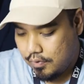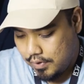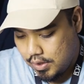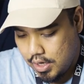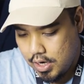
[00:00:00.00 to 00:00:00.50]

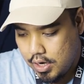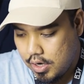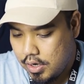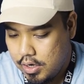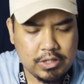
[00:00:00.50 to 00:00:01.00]
over
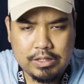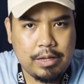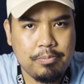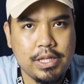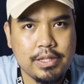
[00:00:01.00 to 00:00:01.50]
there. The
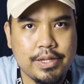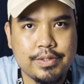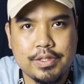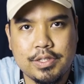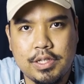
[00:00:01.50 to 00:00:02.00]
typing
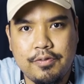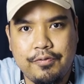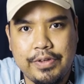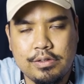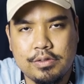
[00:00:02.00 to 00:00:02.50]
test actually
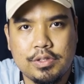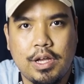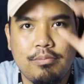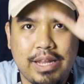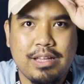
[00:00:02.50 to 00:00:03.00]
feels
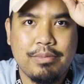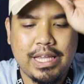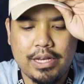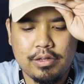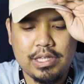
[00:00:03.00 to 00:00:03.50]
like a
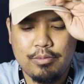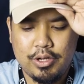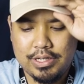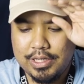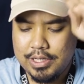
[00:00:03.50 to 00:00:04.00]
mechanical
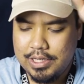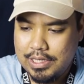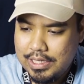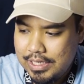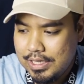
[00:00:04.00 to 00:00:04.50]
keyboard, the
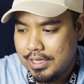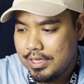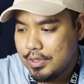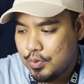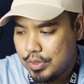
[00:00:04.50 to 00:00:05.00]

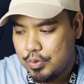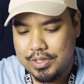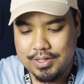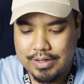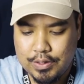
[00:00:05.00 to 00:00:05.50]
linear switch,
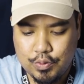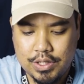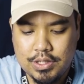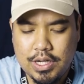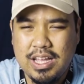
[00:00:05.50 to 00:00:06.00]
which is the red
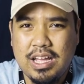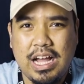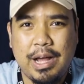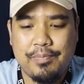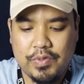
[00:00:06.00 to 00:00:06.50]
switch.
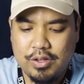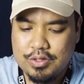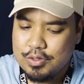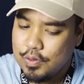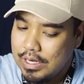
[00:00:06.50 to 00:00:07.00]
Not
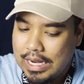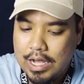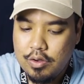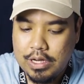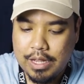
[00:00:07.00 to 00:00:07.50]
so
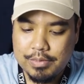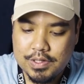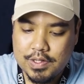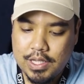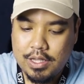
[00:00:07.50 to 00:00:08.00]
loud, I
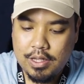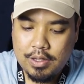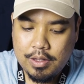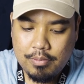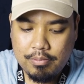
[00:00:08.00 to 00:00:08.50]
must say.
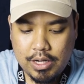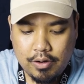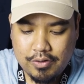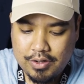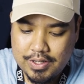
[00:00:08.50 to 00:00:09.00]
But
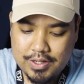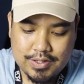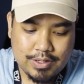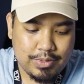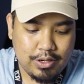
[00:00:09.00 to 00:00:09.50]
of course, there
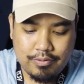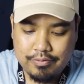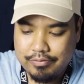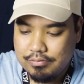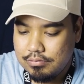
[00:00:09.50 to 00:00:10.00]
is a bit
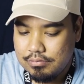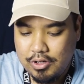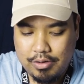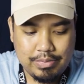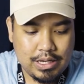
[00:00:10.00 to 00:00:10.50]
of,
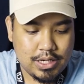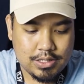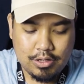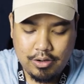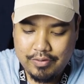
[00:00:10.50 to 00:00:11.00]
not a bit,
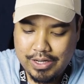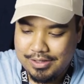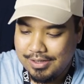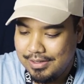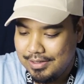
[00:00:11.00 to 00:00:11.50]
there's a lot of
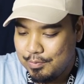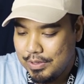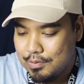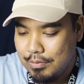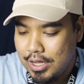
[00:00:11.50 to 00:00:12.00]
rattle in the
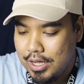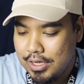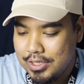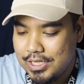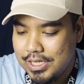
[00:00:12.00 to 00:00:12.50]
space
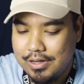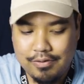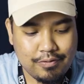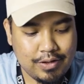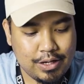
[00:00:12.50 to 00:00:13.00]
bar,
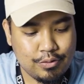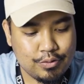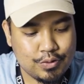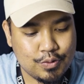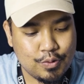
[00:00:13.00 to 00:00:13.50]
shift, and
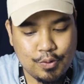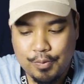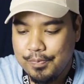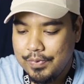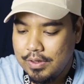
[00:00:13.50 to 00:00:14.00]
also